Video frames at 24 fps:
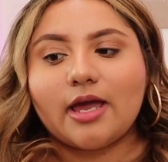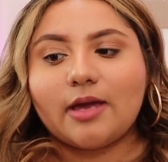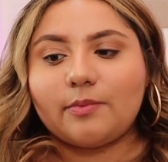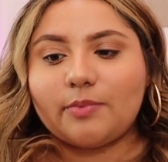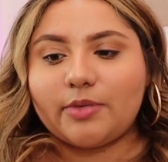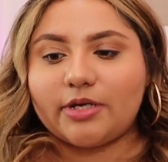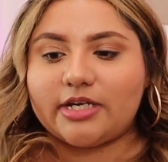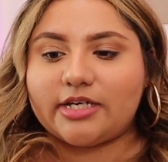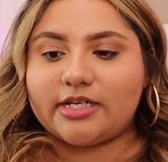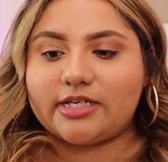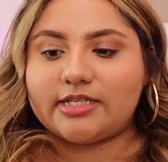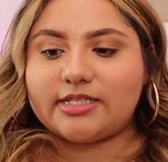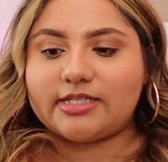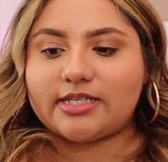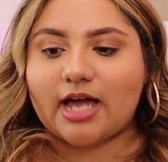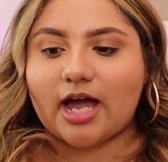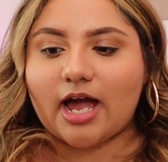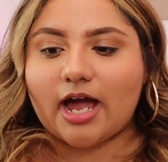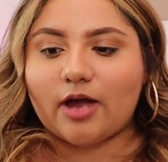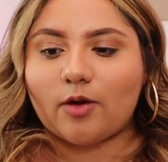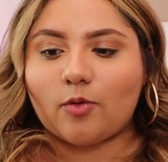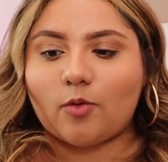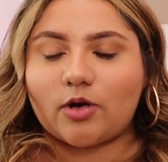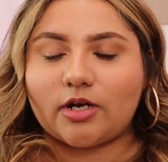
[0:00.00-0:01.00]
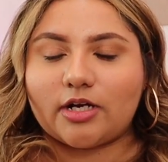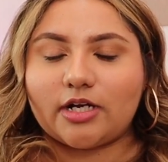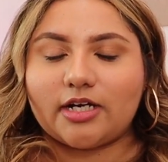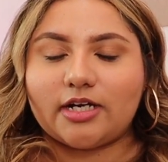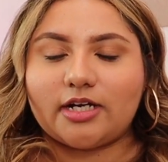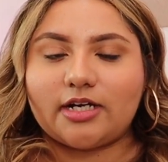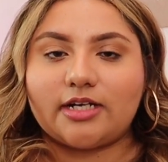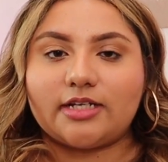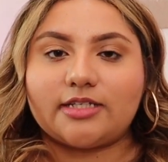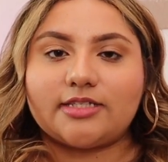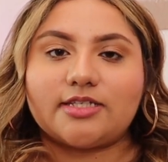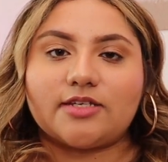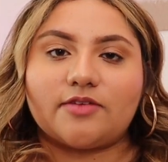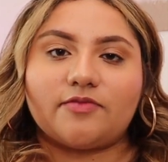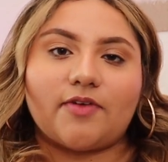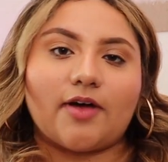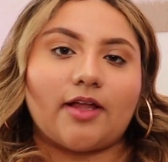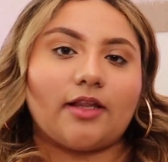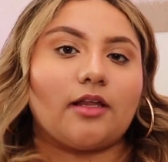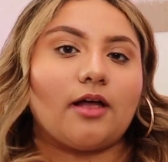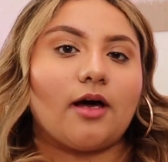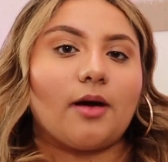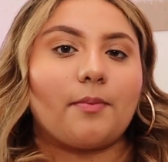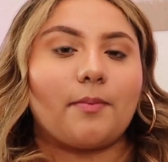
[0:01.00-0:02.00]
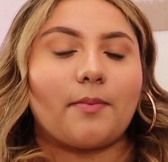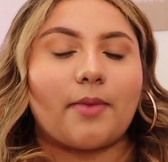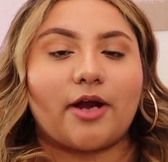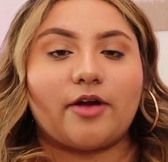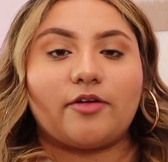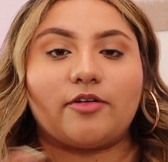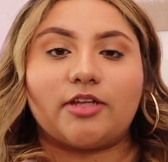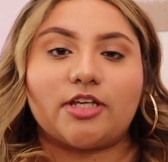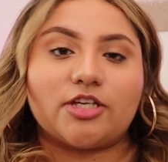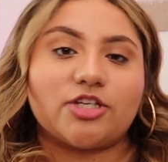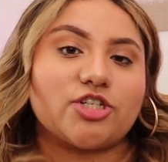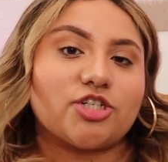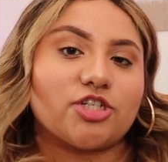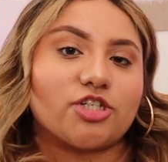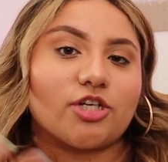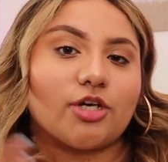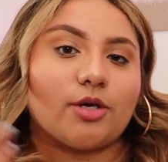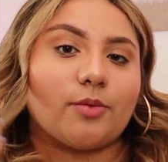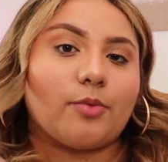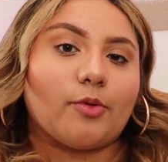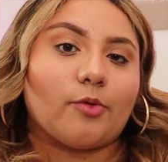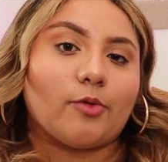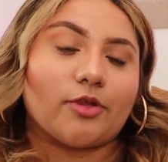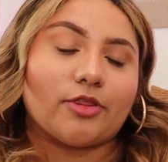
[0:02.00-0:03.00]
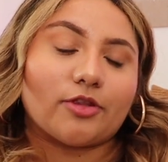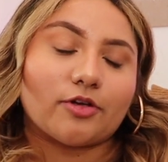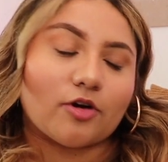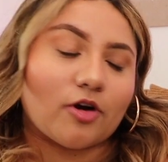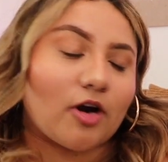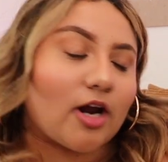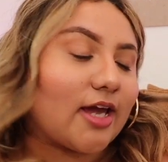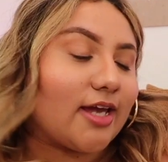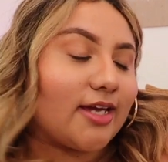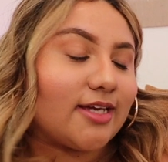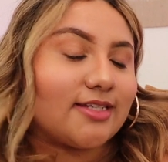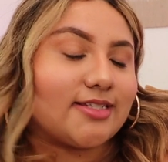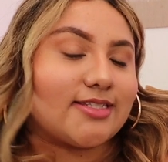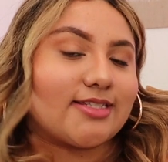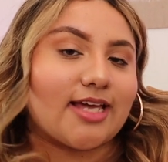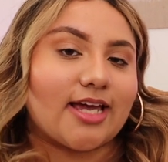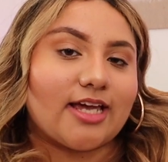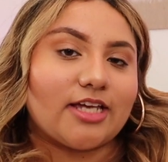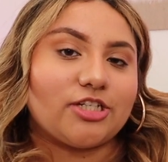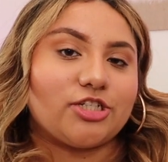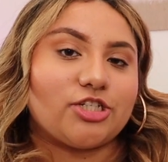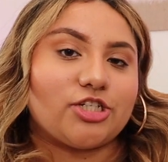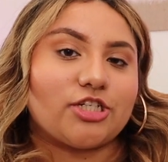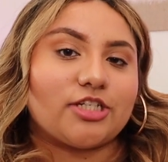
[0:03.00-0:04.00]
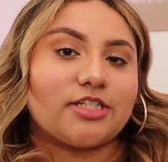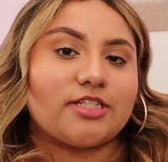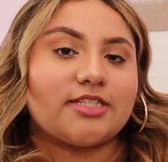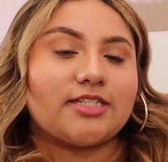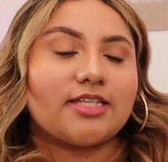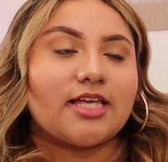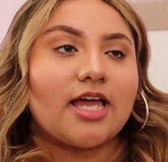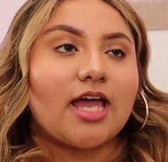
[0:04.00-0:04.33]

because I want to develop my relationship with Christ and just